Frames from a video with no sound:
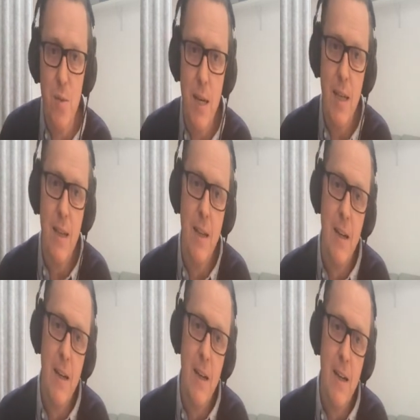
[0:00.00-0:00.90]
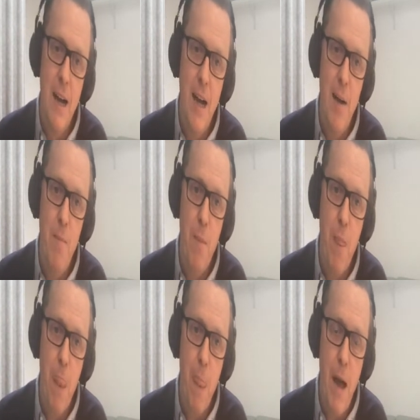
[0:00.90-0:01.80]
as well.
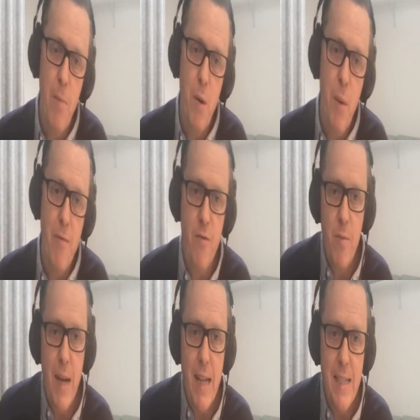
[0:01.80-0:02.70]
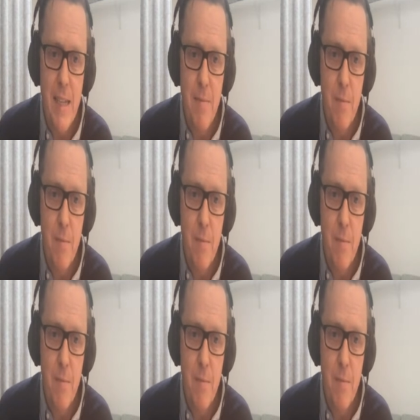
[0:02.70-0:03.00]
And we went from getting,